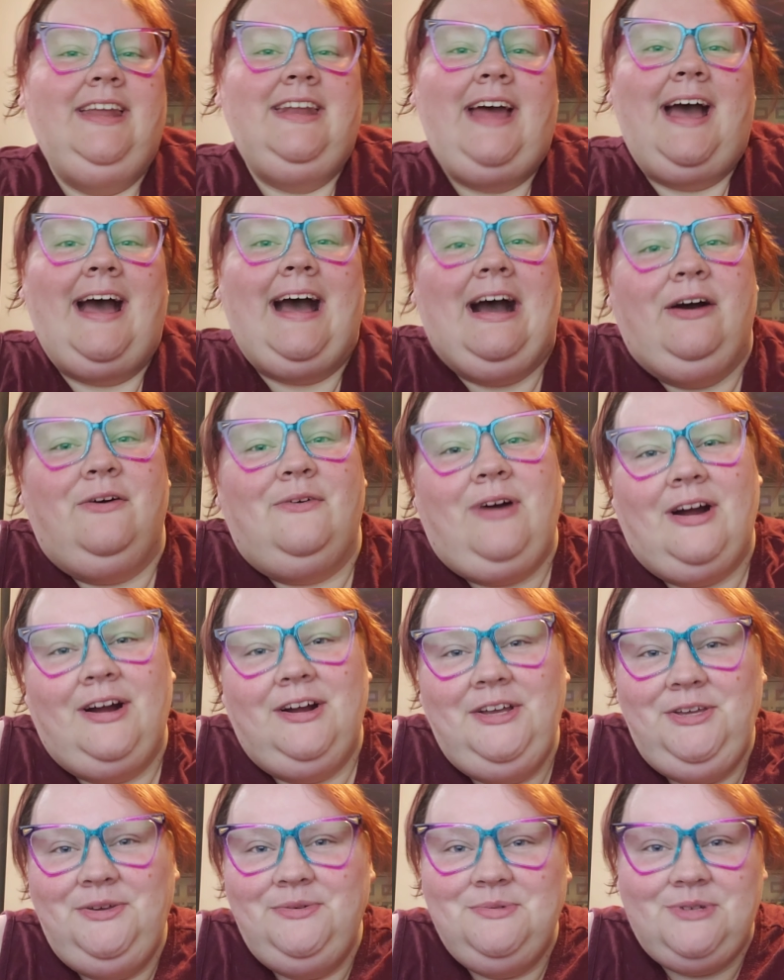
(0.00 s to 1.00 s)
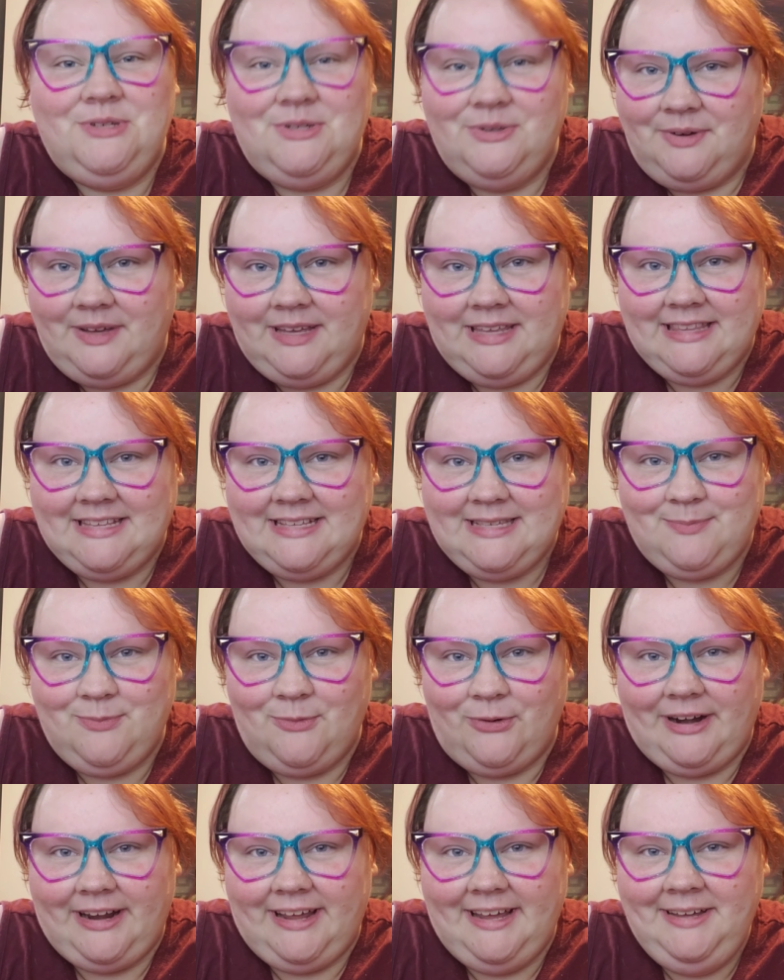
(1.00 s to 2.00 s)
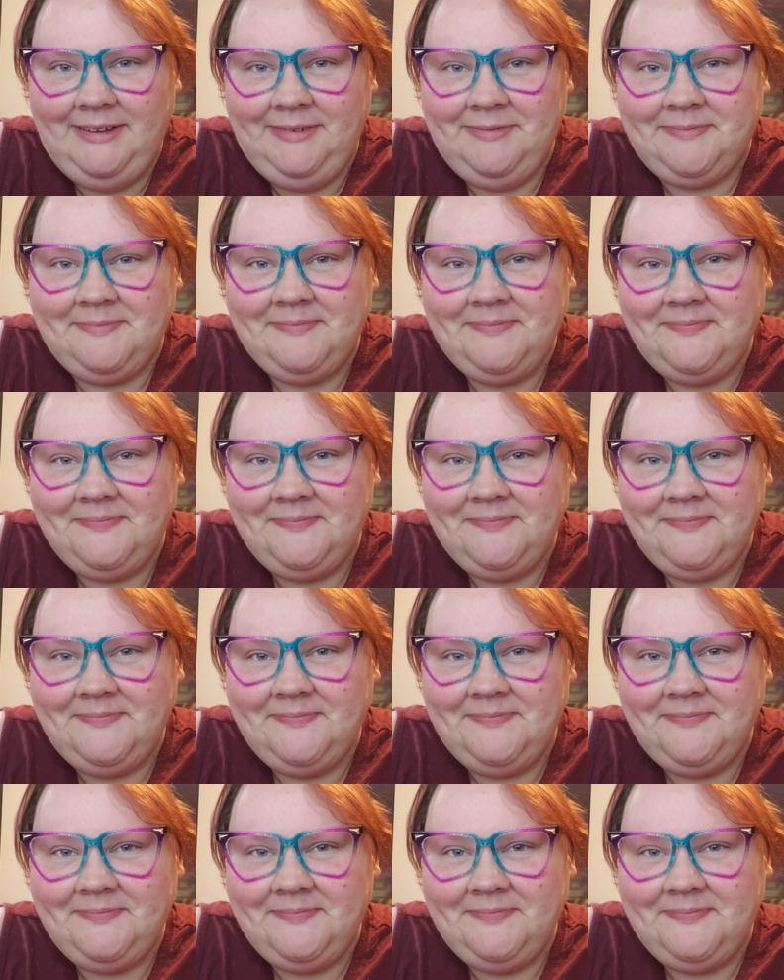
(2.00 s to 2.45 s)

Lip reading: and how are you doing this morning?